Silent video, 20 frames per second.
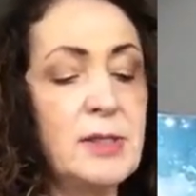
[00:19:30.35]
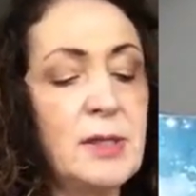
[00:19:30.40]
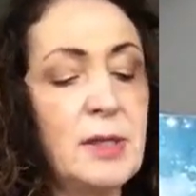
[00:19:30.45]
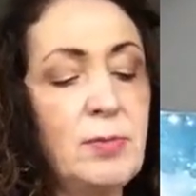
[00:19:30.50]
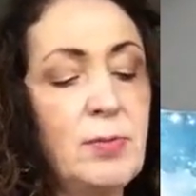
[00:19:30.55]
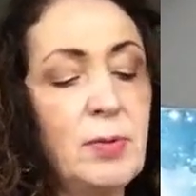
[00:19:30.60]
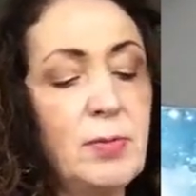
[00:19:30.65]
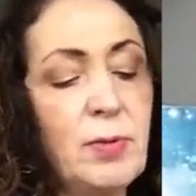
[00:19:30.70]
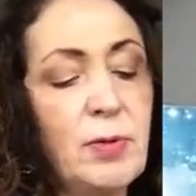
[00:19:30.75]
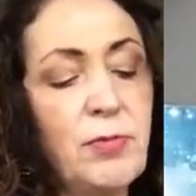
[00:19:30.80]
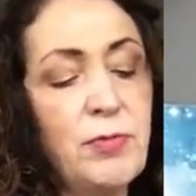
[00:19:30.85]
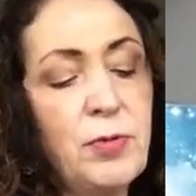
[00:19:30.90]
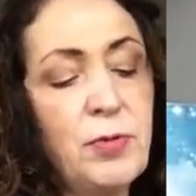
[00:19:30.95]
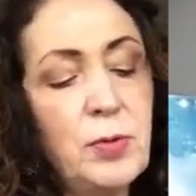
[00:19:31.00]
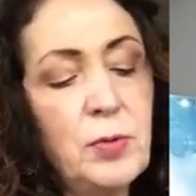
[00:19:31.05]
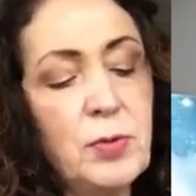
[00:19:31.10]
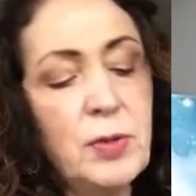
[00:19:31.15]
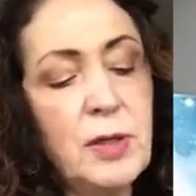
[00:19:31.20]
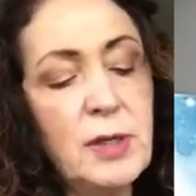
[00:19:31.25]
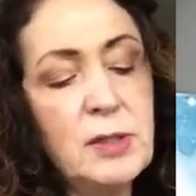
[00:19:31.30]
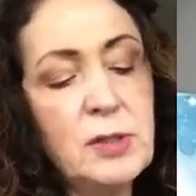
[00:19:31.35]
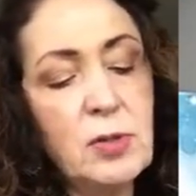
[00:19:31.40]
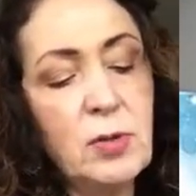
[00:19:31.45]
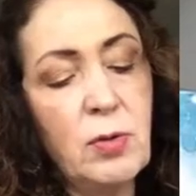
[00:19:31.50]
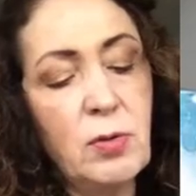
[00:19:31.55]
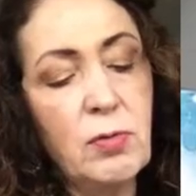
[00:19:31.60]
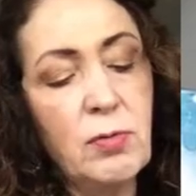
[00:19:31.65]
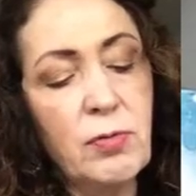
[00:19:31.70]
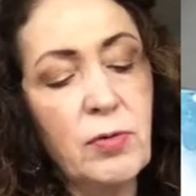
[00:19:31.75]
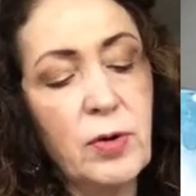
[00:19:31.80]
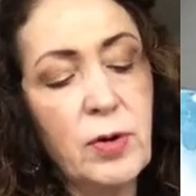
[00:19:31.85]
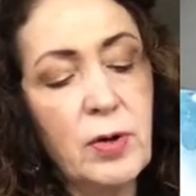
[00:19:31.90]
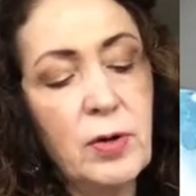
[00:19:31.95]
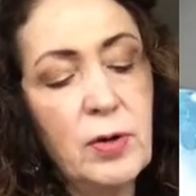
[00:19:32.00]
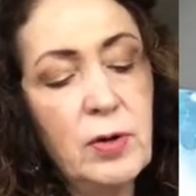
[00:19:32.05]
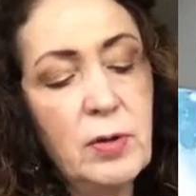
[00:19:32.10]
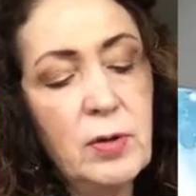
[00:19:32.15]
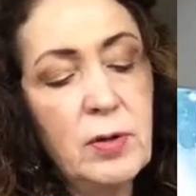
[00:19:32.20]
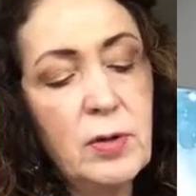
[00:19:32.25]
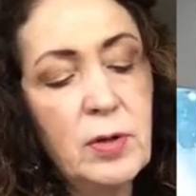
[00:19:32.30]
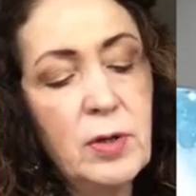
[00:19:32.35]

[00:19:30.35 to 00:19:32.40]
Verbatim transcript: see, when we fold this over,